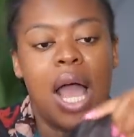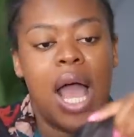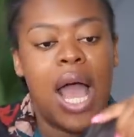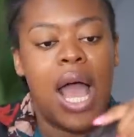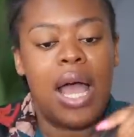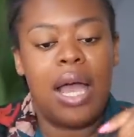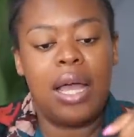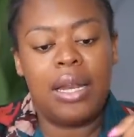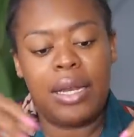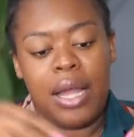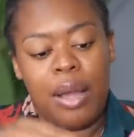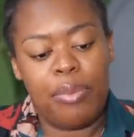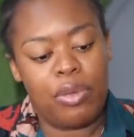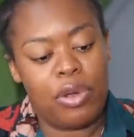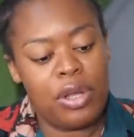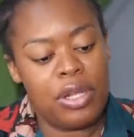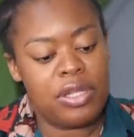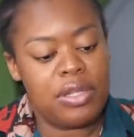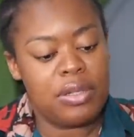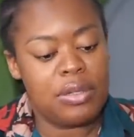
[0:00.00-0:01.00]
and I'm
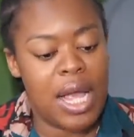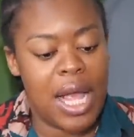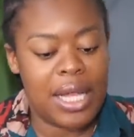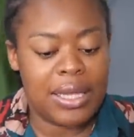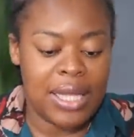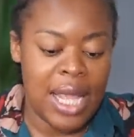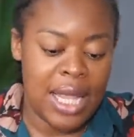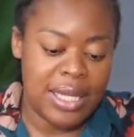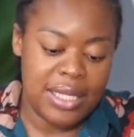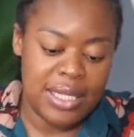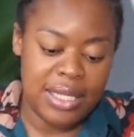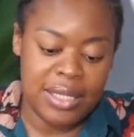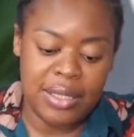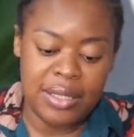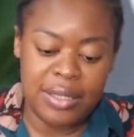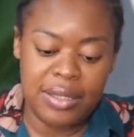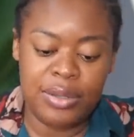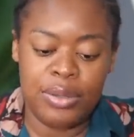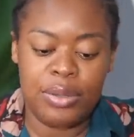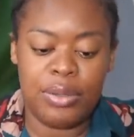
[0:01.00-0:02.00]
going to attach it.
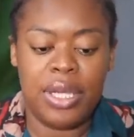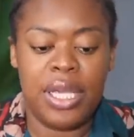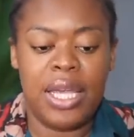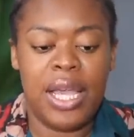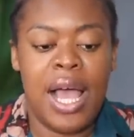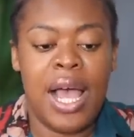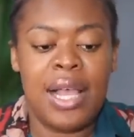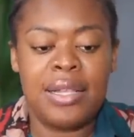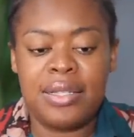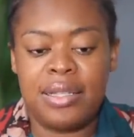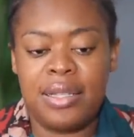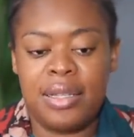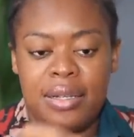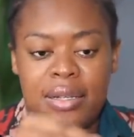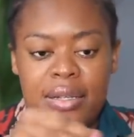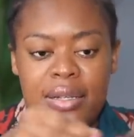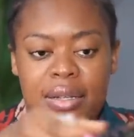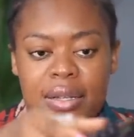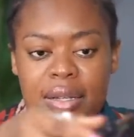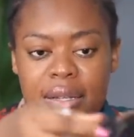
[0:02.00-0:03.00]
So it has
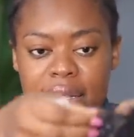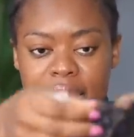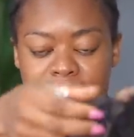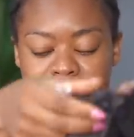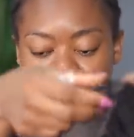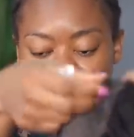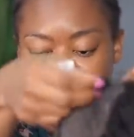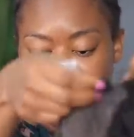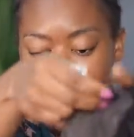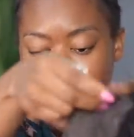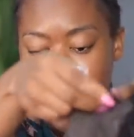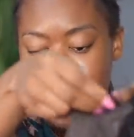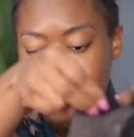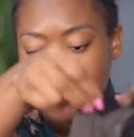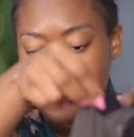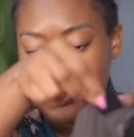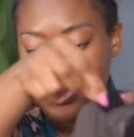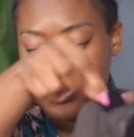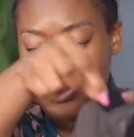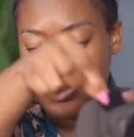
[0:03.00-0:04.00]

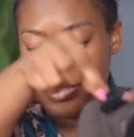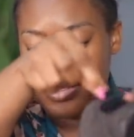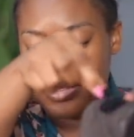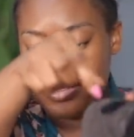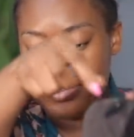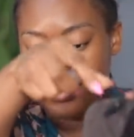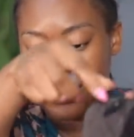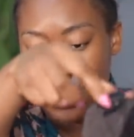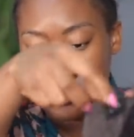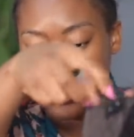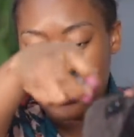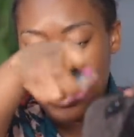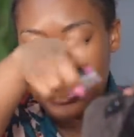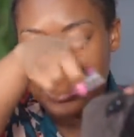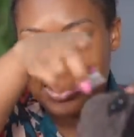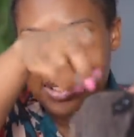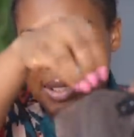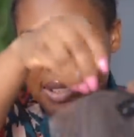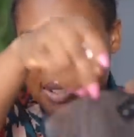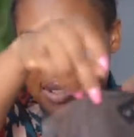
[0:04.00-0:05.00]
this to
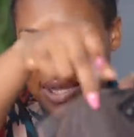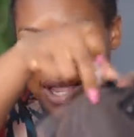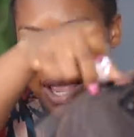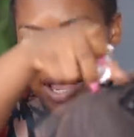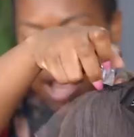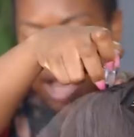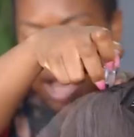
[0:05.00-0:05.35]
attach. Can